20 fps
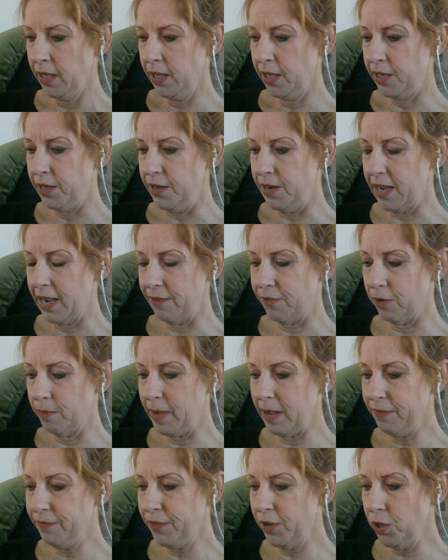Never be
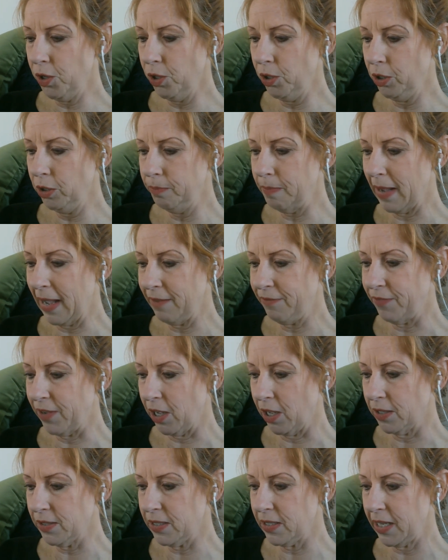fooled by
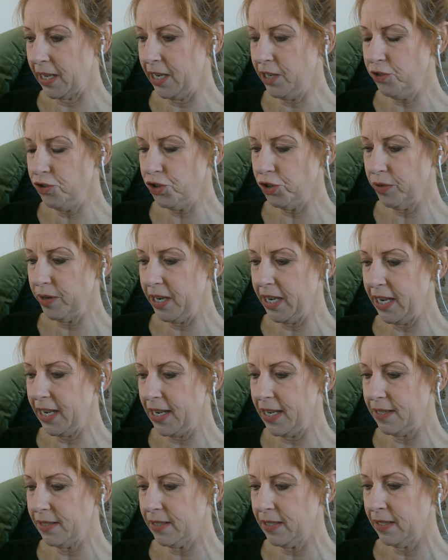false
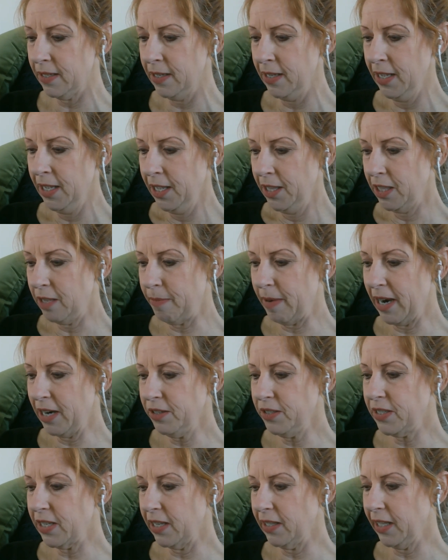injuries. The bear
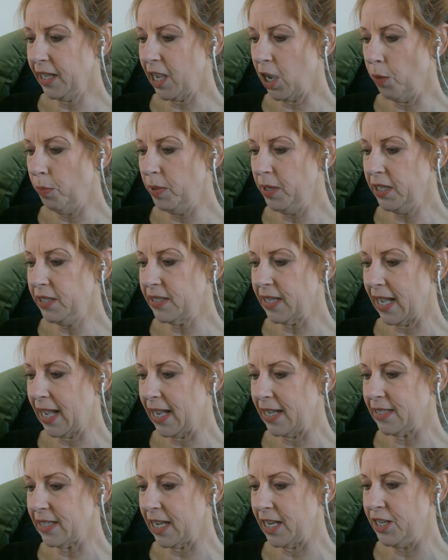suddenly opened its
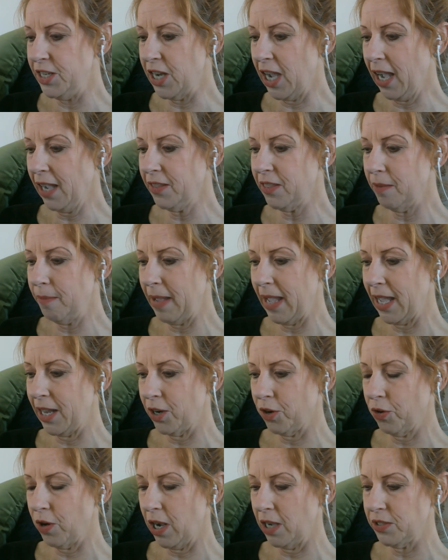eyes and knocked the man
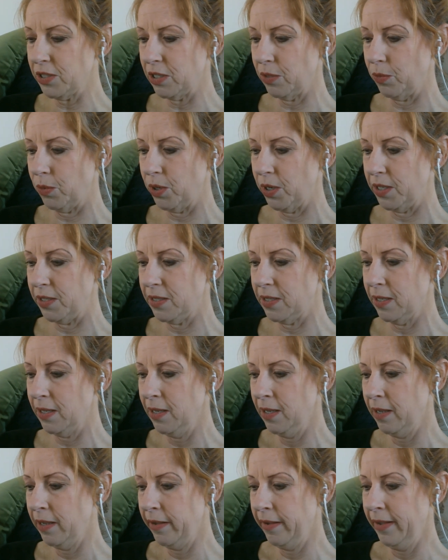across the woods.
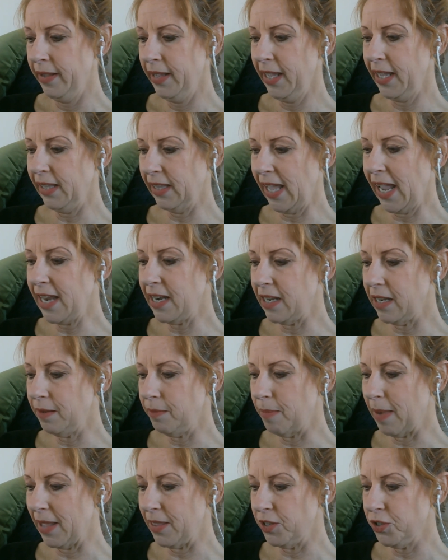He landed
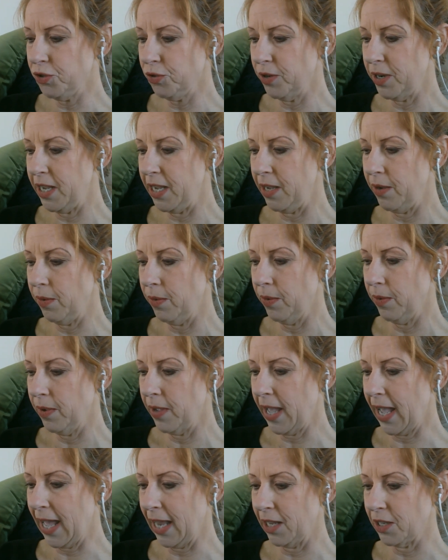by the tree
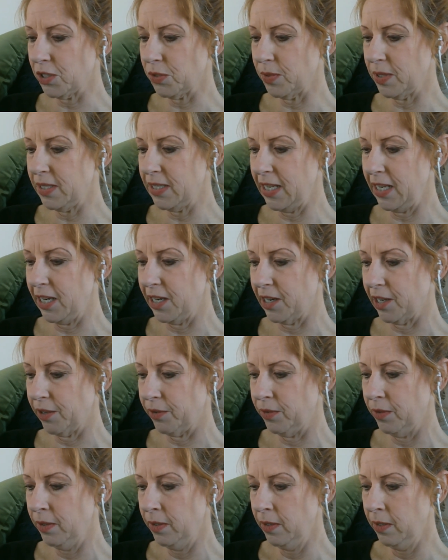Alex was seated on.
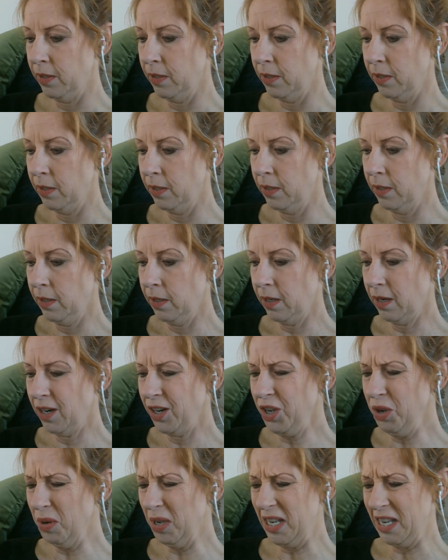Are
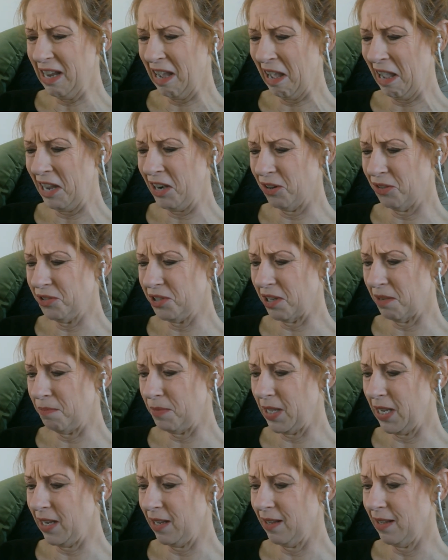you a knight or
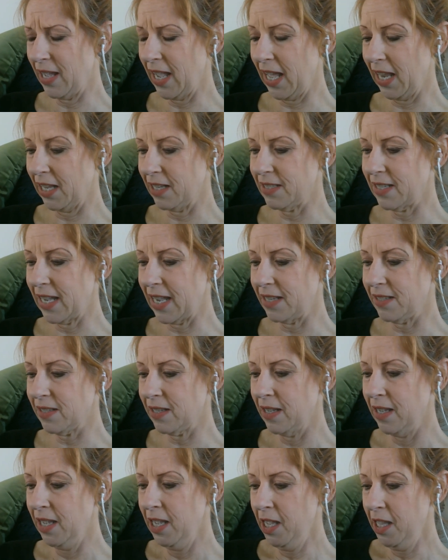something? Alex asked.
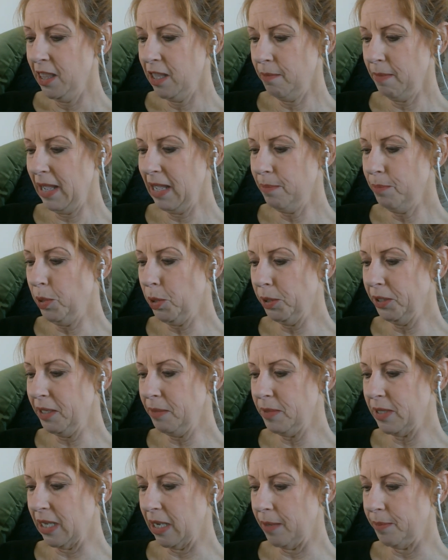The man pulled
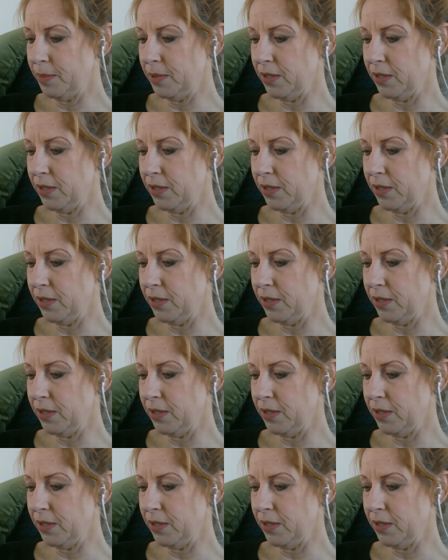himself